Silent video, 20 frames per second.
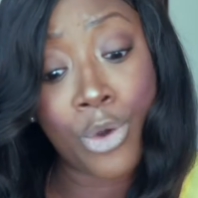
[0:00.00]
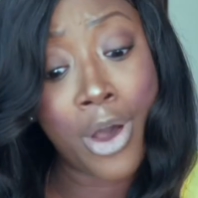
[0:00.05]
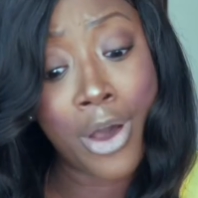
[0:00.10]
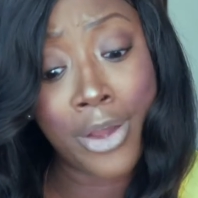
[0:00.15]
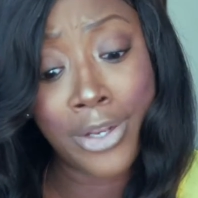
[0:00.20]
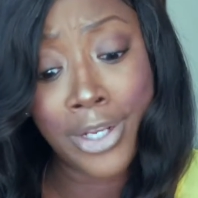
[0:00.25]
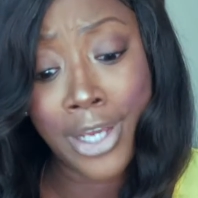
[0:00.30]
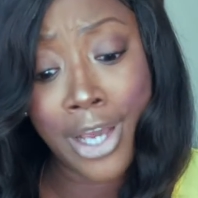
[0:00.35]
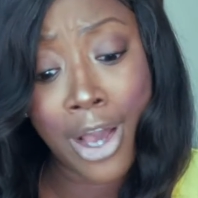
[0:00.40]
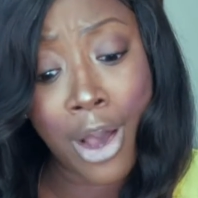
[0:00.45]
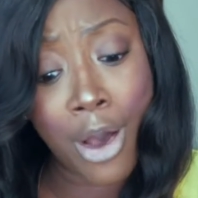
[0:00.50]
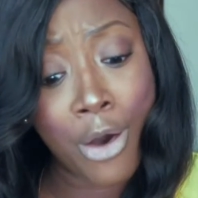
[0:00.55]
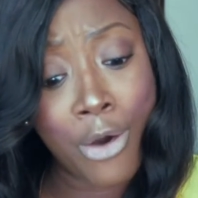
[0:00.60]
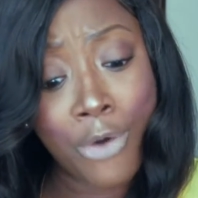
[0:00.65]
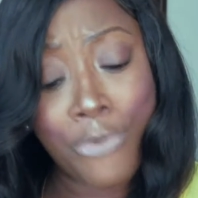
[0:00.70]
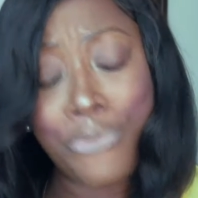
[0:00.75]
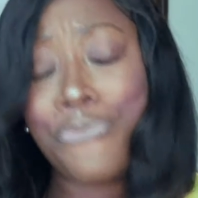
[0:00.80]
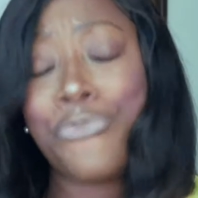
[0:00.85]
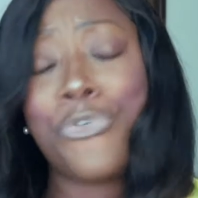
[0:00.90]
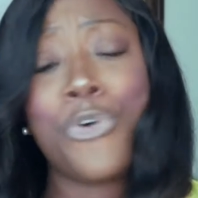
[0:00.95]
on the
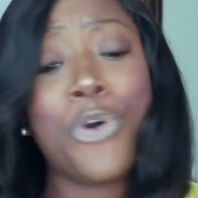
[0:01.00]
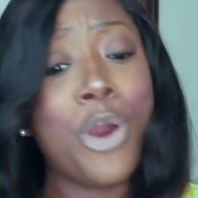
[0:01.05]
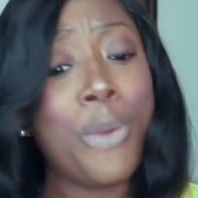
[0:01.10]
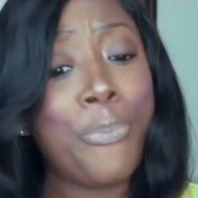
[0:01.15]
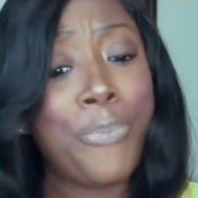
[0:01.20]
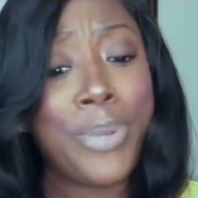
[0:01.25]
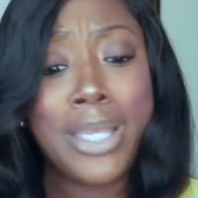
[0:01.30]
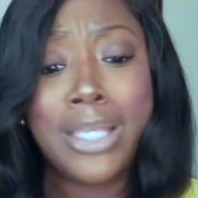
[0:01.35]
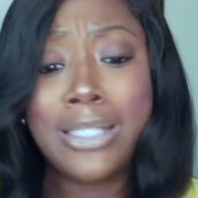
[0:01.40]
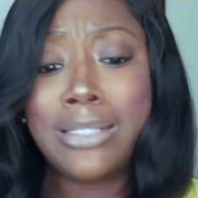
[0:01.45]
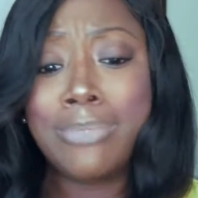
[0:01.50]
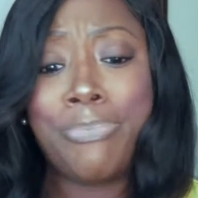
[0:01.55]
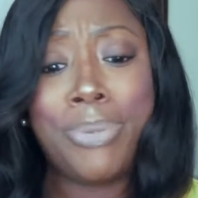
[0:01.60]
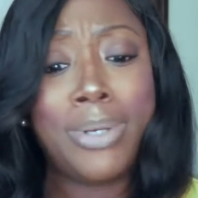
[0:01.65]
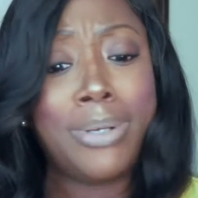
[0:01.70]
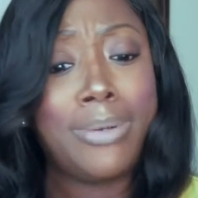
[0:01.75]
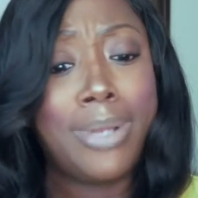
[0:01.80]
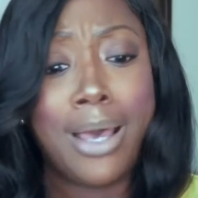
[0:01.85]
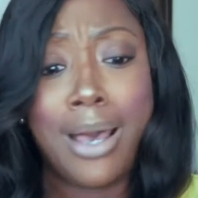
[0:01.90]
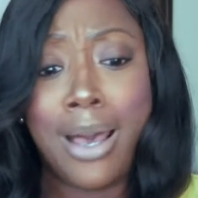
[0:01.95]
go four-piece
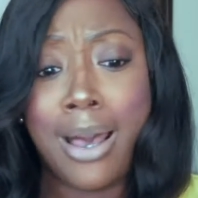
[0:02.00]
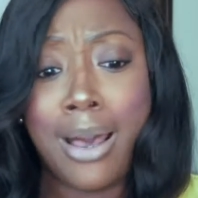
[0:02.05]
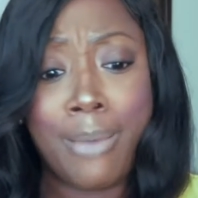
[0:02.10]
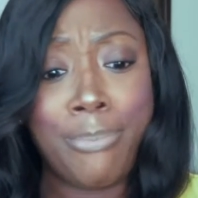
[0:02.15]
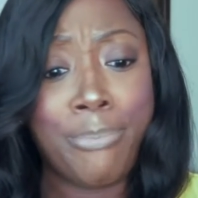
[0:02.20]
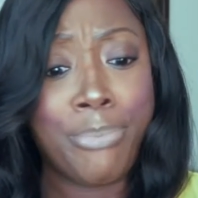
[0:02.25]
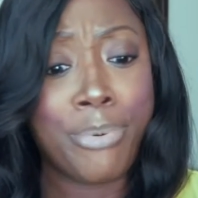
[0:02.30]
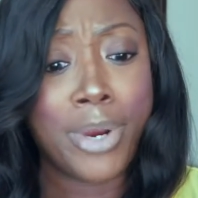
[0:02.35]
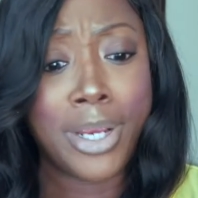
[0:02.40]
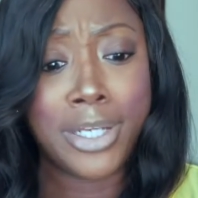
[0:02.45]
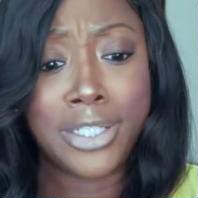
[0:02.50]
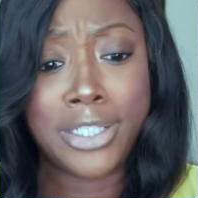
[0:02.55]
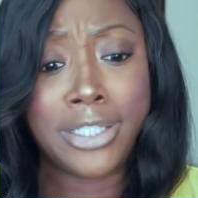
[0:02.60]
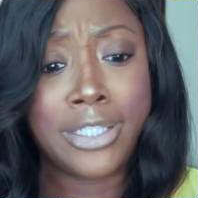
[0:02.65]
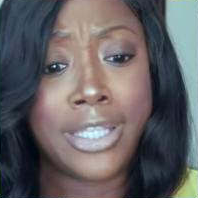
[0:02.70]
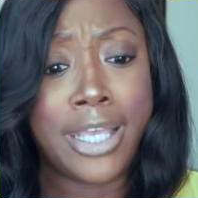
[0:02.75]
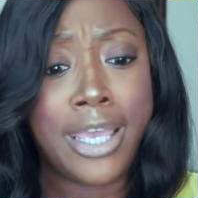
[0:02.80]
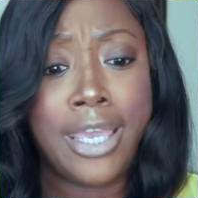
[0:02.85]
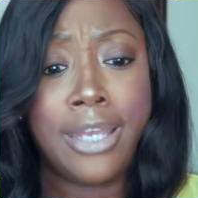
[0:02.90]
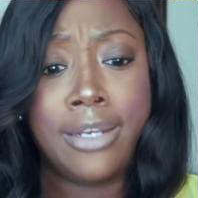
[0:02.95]
brush
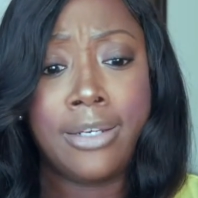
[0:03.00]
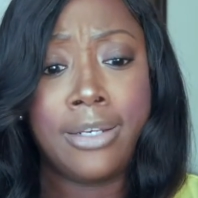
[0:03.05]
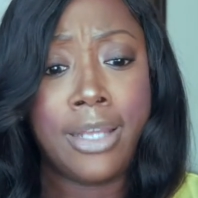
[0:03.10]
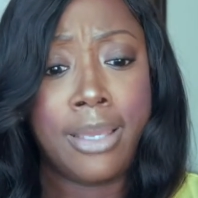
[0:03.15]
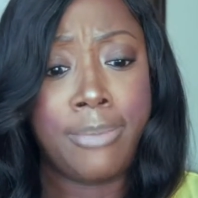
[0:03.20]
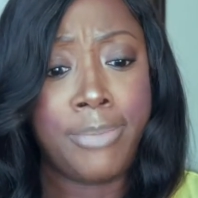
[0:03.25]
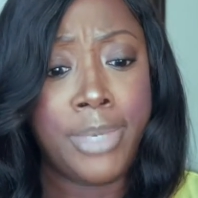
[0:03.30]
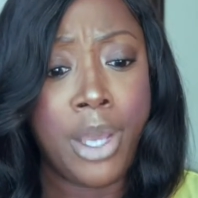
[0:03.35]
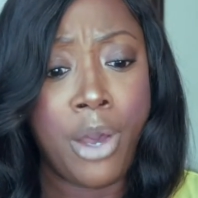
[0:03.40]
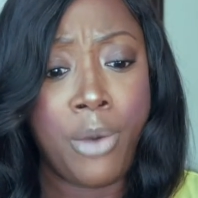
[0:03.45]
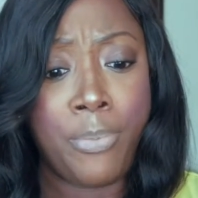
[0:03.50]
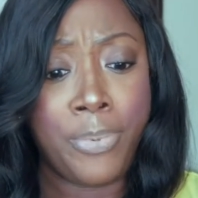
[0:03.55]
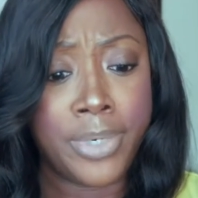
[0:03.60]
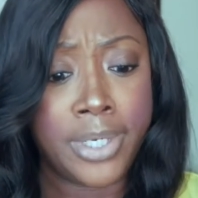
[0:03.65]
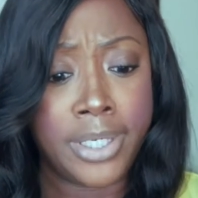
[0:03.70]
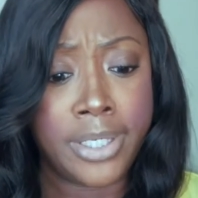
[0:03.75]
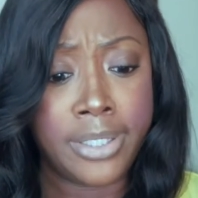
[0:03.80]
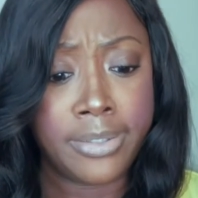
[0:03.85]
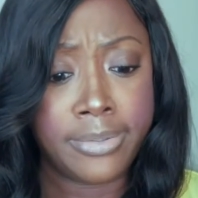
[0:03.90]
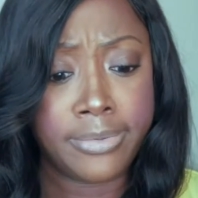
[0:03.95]
set. Let me open
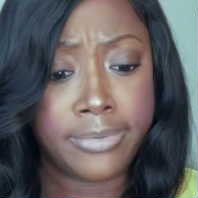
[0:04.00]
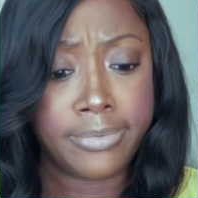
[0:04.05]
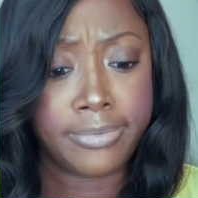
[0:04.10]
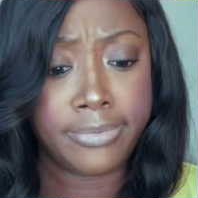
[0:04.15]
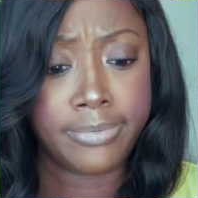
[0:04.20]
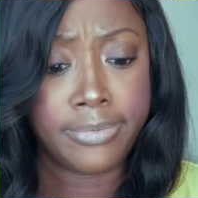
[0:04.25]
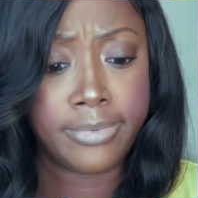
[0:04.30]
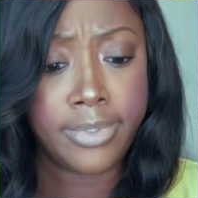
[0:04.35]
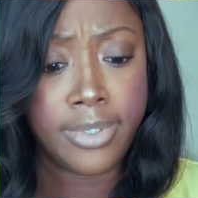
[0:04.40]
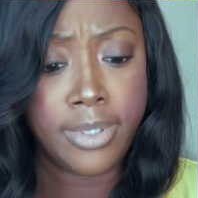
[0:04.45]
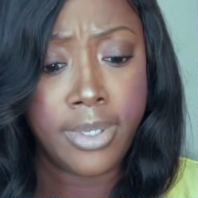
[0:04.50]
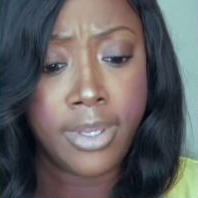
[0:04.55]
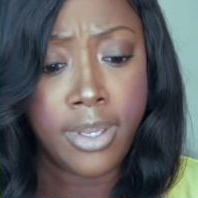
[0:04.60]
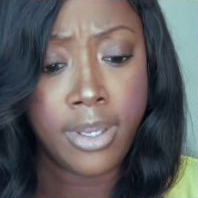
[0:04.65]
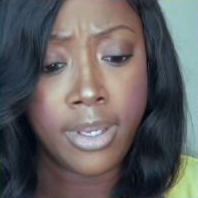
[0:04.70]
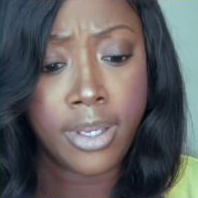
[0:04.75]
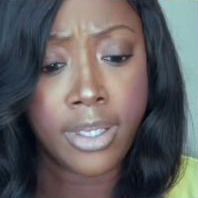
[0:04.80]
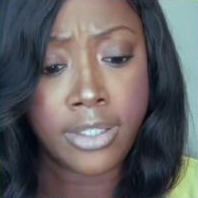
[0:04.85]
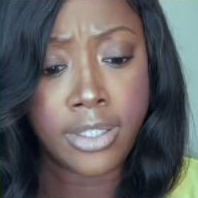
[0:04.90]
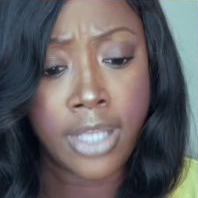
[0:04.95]
it.
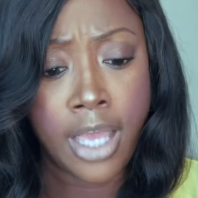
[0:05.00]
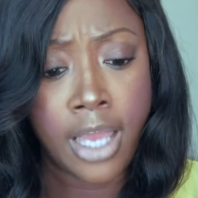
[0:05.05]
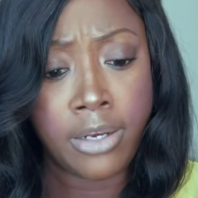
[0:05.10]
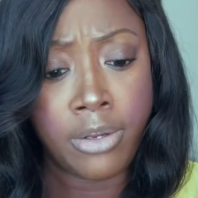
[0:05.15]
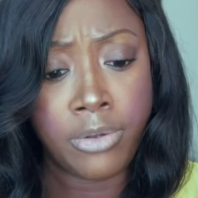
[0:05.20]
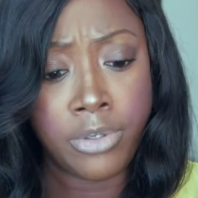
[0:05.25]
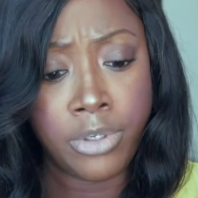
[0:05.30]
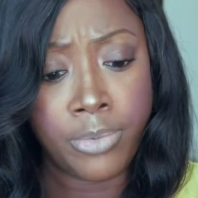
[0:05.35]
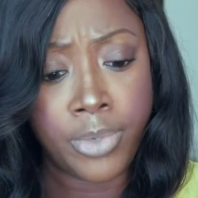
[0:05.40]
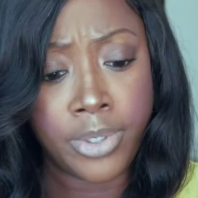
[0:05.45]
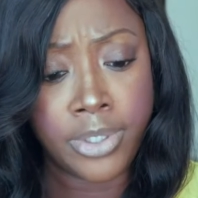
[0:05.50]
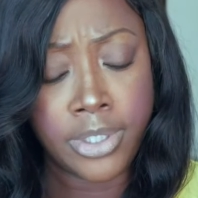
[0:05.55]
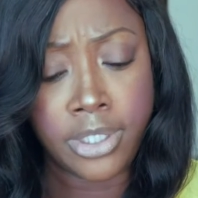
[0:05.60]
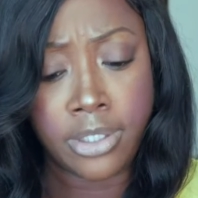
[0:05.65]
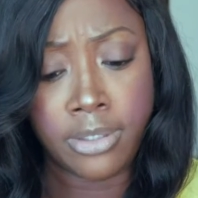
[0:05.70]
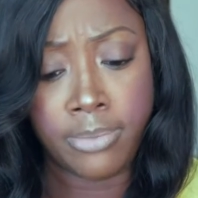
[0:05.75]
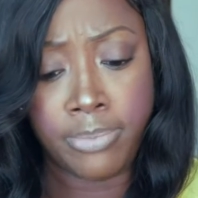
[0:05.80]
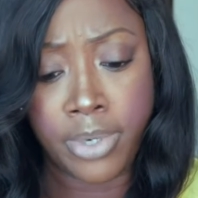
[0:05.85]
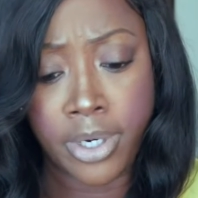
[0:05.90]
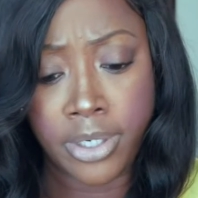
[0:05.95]
Because I know you want to see
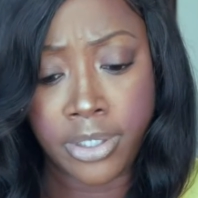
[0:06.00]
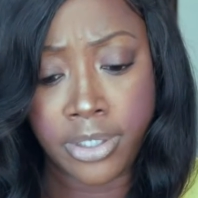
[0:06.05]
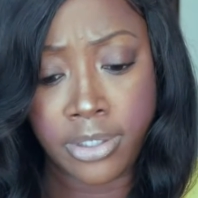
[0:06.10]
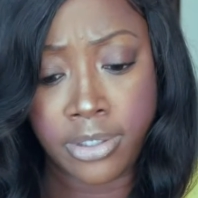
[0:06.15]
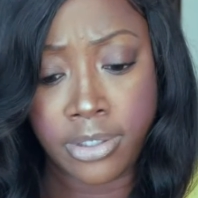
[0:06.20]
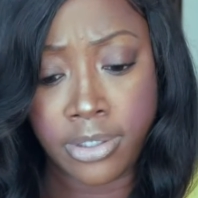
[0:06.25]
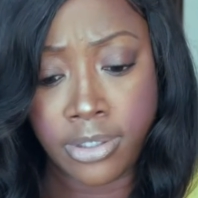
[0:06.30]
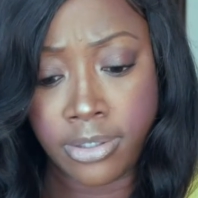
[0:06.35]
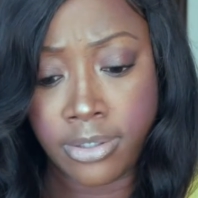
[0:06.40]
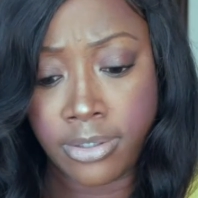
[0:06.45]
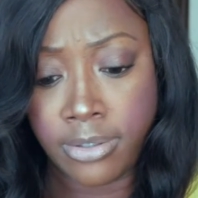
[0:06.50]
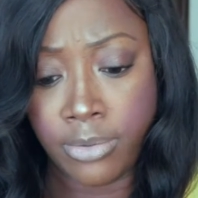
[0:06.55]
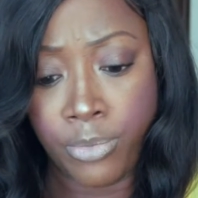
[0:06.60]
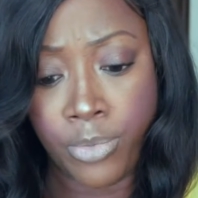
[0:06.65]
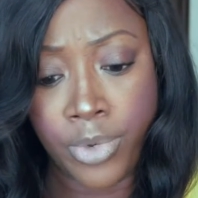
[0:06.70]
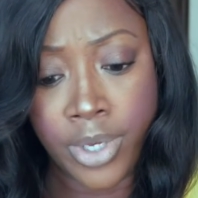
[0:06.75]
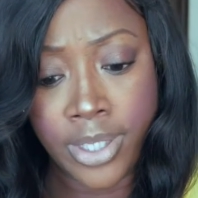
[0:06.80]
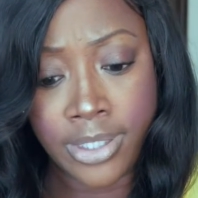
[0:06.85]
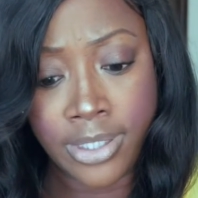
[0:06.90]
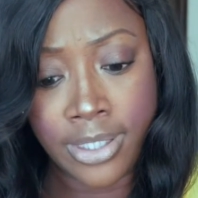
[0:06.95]
the brushes.
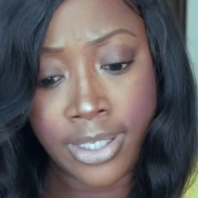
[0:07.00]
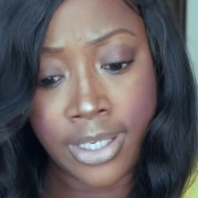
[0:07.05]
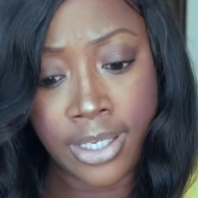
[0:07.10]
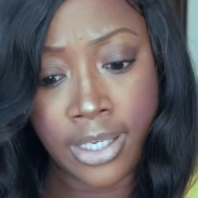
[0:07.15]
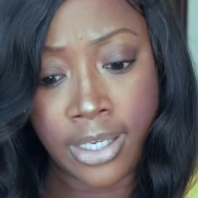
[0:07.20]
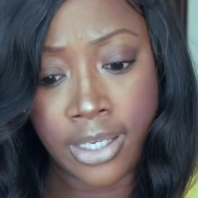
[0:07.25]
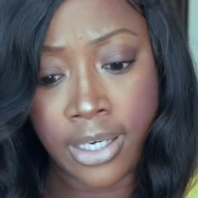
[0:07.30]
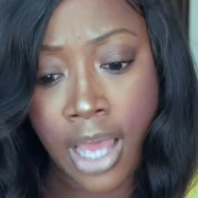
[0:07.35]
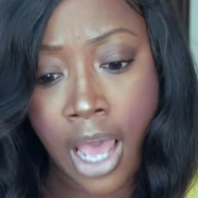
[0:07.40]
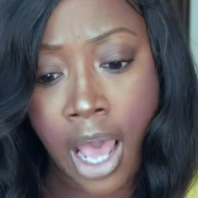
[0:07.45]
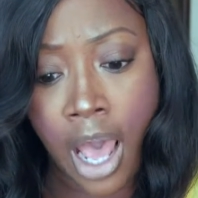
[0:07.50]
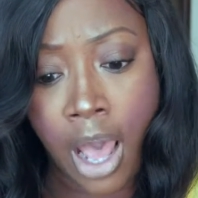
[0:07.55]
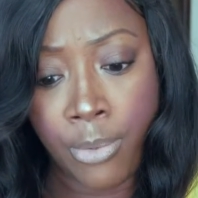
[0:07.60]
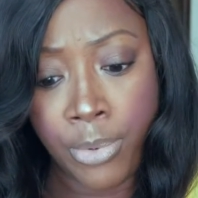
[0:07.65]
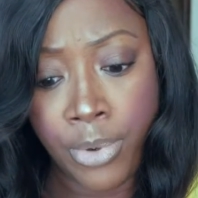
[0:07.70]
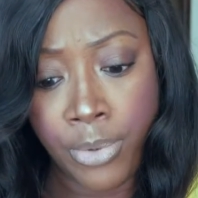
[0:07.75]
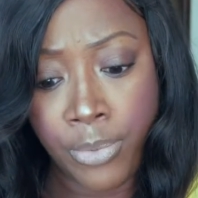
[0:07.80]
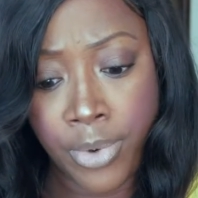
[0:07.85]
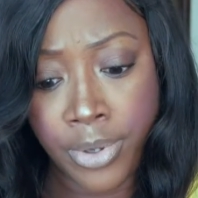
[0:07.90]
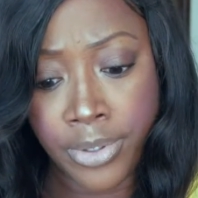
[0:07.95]
Once again, I
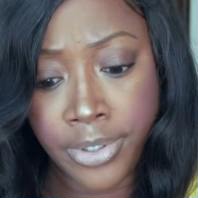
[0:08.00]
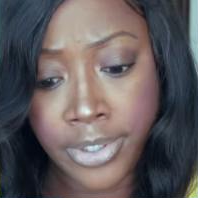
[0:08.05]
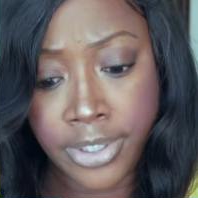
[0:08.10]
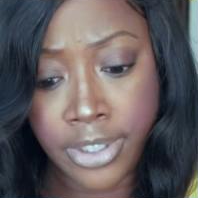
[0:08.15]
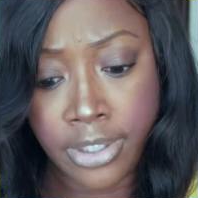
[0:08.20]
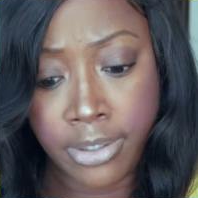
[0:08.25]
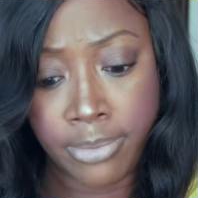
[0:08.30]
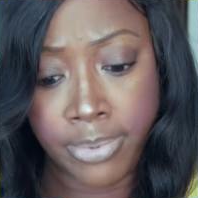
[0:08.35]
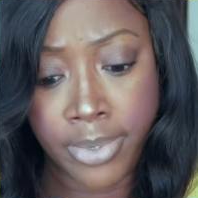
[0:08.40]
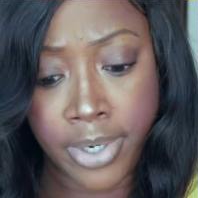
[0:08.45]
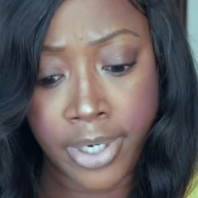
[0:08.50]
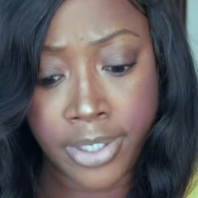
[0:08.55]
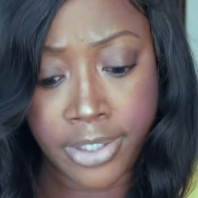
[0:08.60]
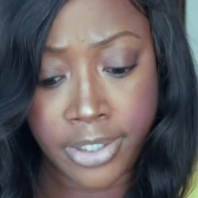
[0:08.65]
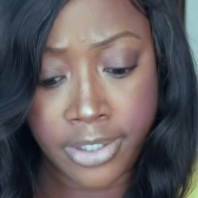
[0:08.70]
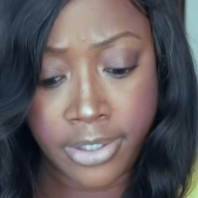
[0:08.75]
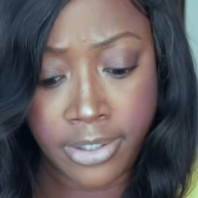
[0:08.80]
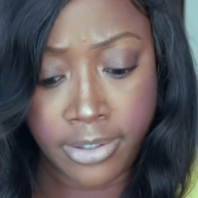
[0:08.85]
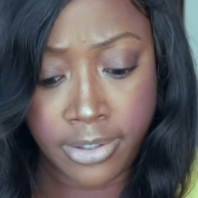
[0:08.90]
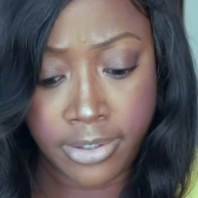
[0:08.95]
would want to see the
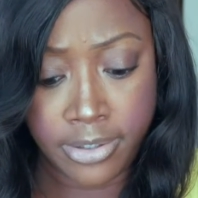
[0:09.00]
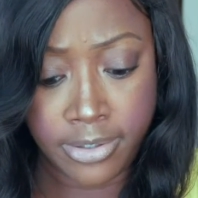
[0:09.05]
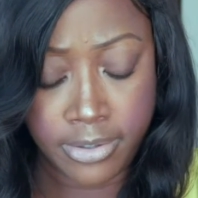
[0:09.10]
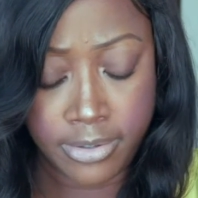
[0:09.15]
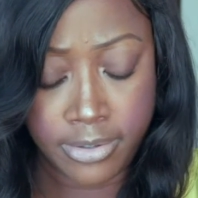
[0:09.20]
brushes.